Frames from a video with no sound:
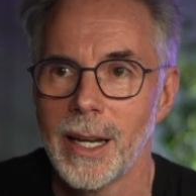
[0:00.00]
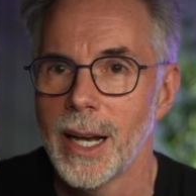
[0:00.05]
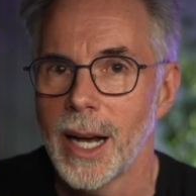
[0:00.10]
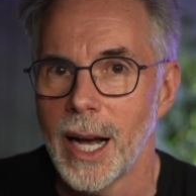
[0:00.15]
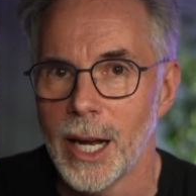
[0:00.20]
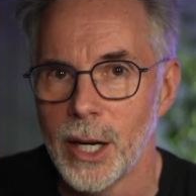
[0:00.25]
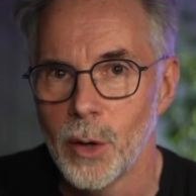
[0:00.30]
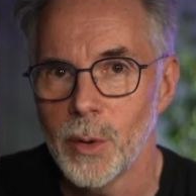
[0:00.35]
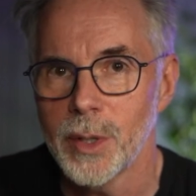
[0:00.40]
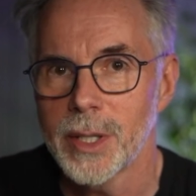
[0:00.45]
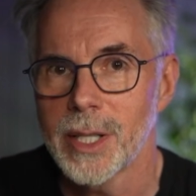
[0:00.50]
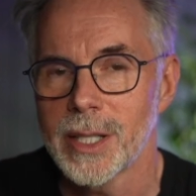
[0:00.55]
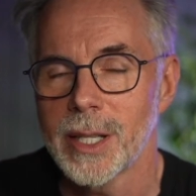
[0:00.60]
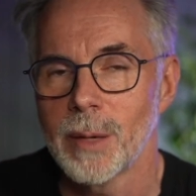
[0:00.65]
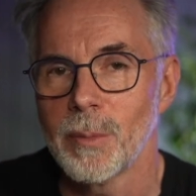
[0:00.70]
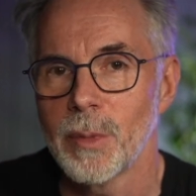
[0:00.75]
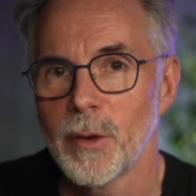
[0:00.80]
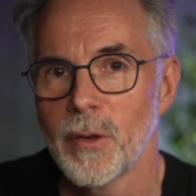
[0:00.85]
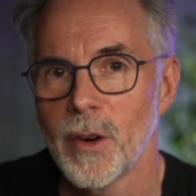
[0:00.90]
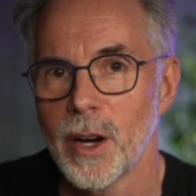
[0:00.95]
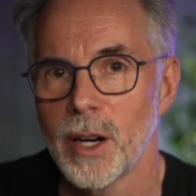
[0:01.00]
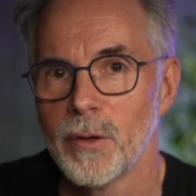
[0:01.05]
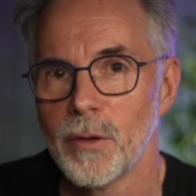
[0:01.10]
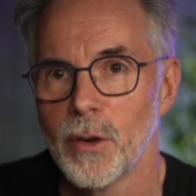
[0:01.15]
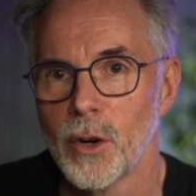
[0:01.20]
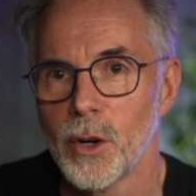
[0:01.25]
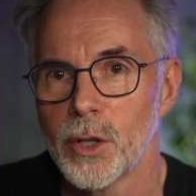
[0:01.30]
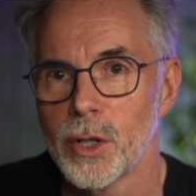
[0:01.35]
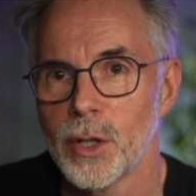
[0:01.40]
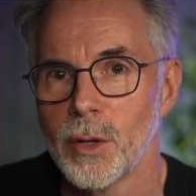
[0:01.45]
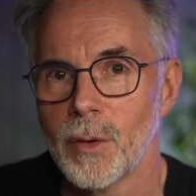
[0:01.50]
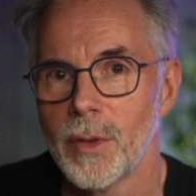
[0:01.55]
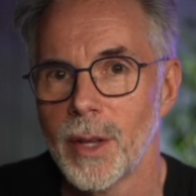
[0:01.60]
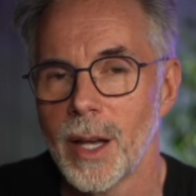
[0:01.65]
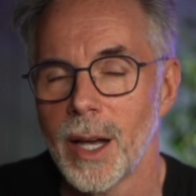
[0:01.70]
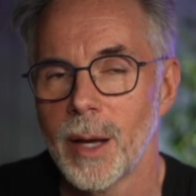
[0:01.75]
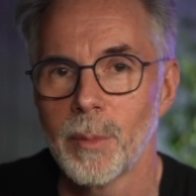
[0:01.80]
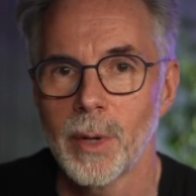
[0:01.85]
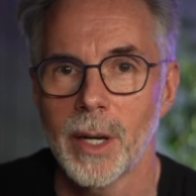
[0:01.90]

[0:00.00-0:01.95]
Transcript: I know it's a simplified version of that,